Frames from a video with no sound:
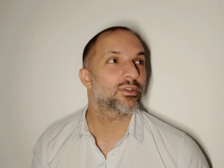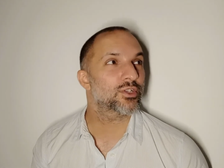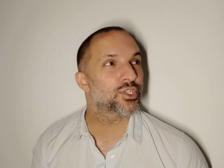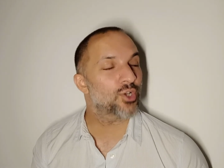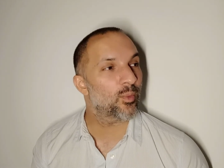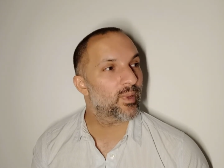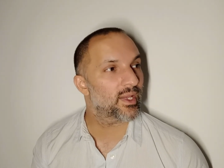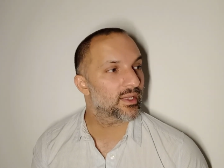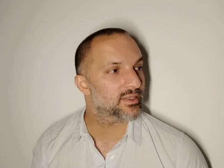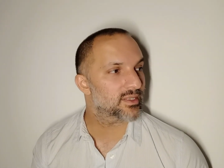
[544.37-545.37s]
or you're shopping
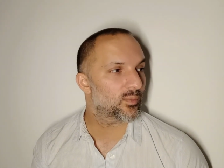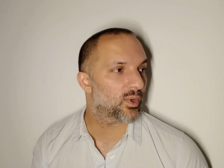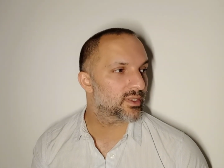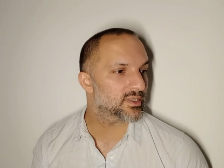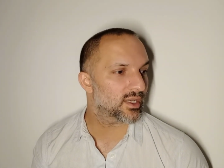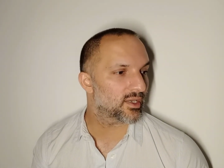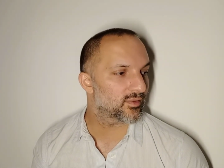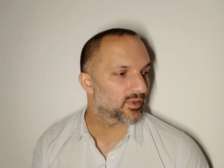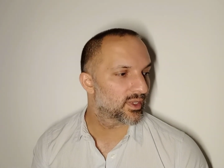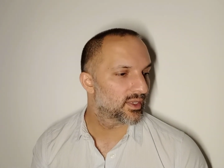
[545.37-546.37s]
and someone's kind of,
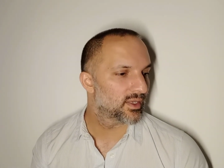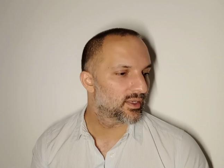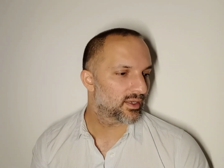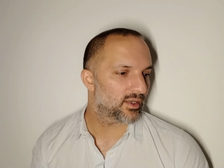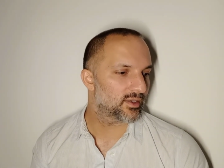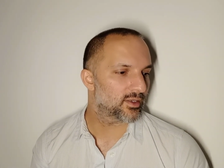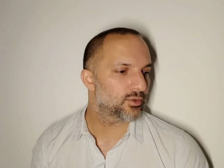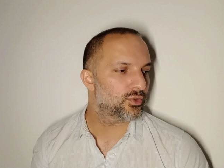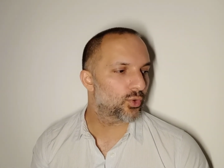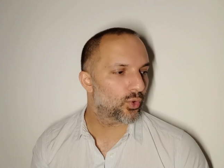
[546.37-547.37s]
I don't know,
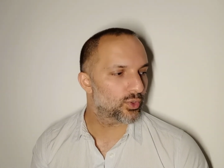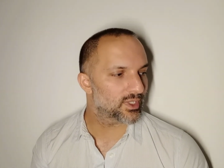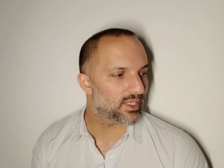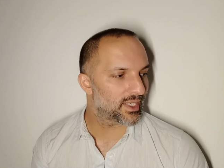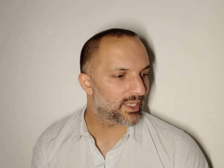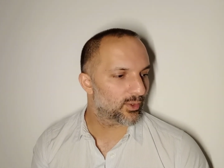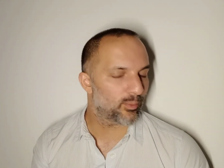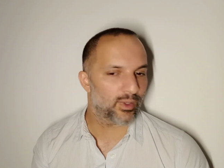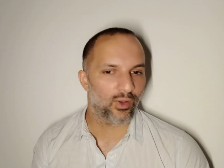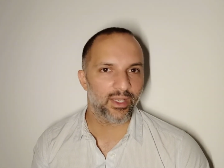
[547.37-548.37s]
dawdling or
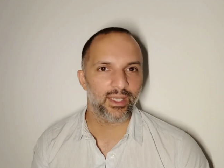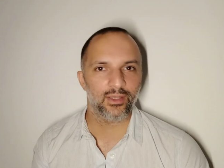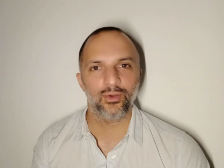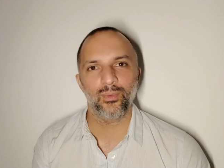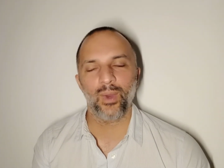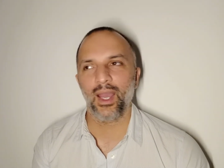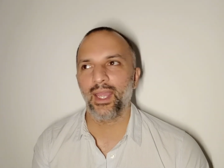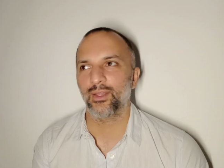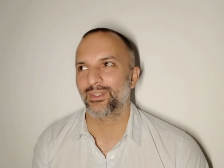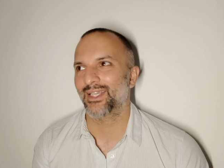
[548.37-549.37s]
blocking your
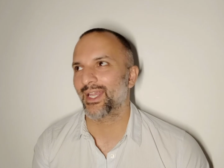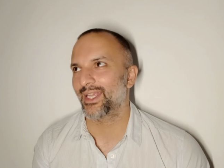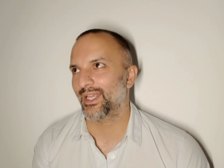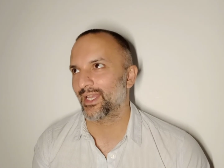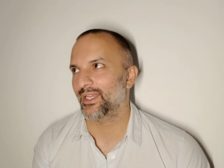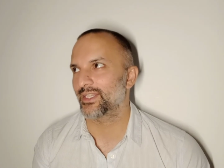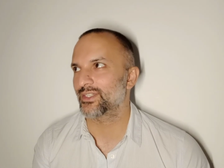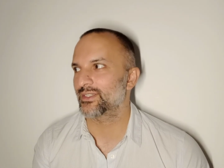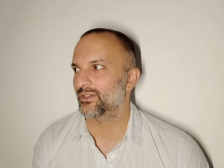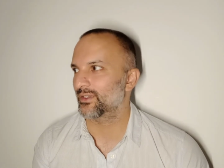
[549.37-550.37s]
way or taking
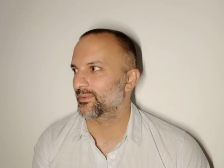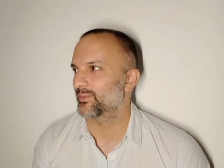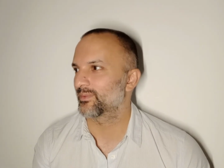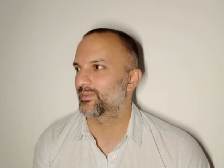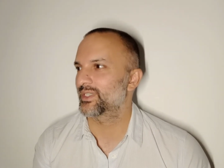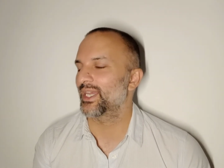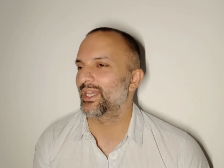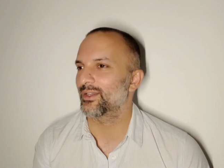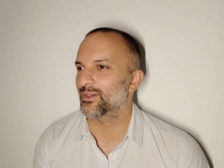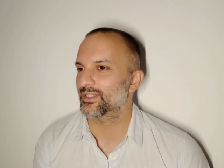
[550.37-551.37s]
ages at a
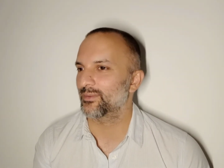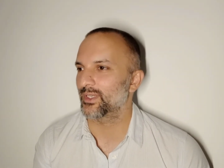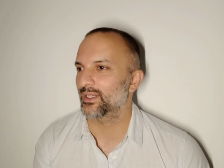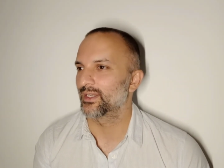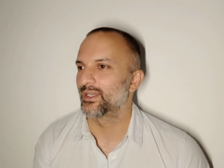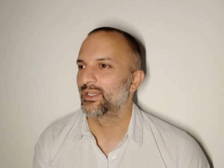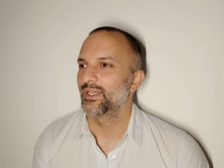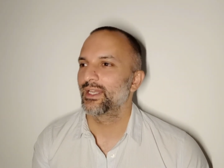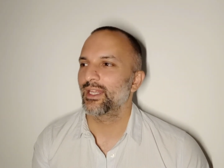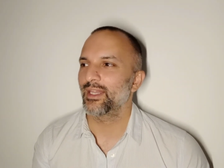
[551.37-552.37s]
till or something.
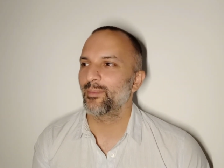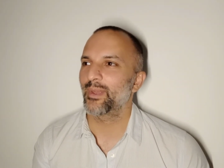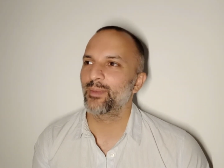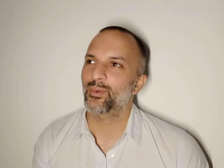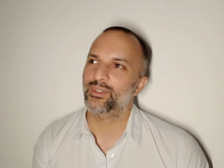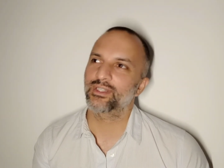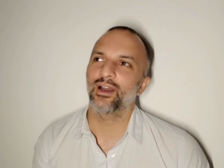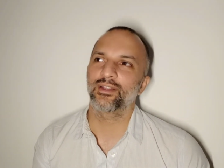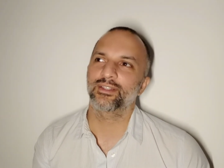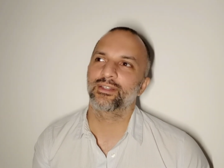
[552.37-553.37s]
And then people
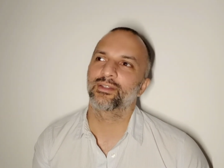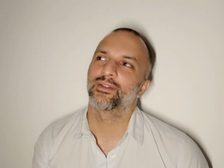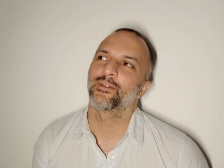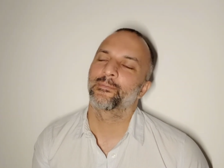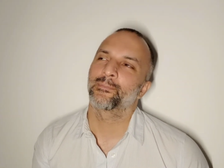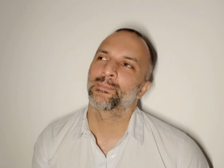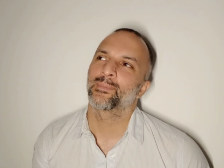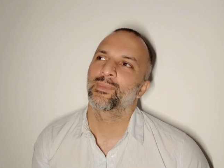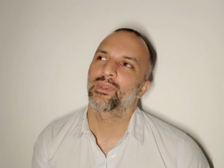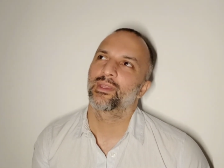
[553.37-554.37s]
start to
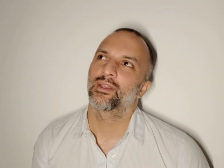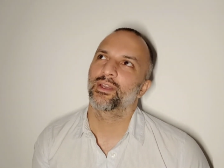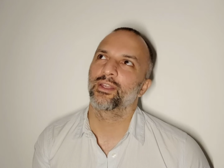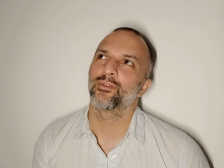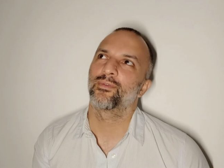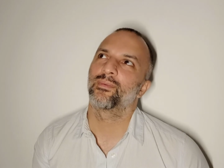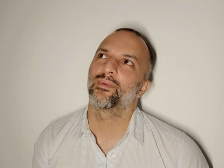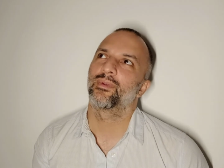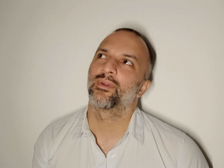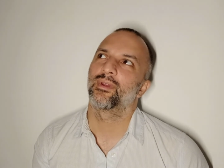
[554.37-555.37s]
kind of
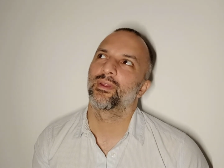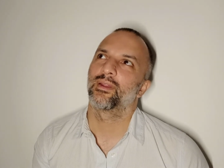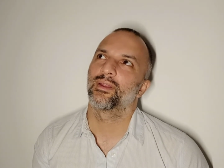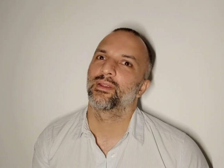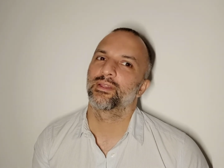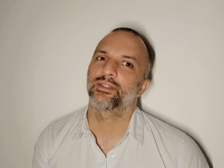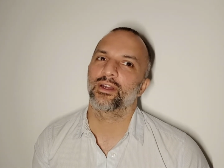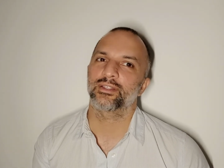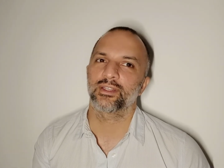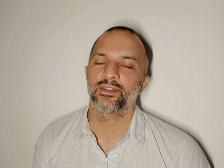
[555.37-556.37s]

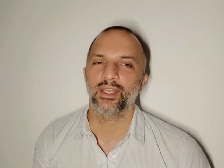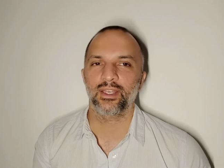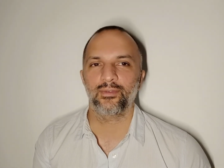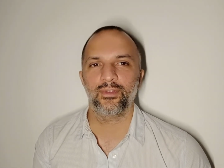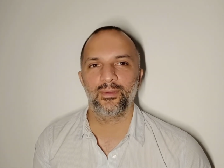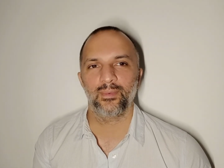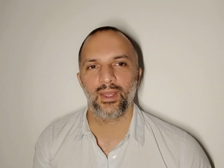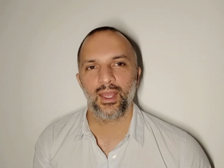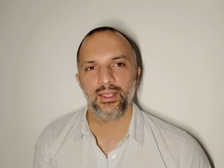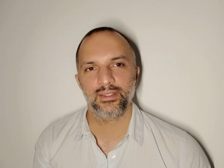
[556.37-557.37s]
start to think of them
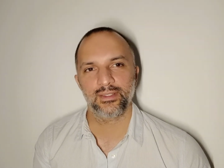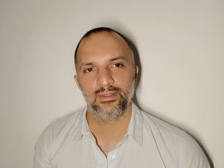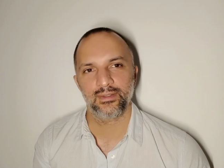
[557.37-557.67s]
as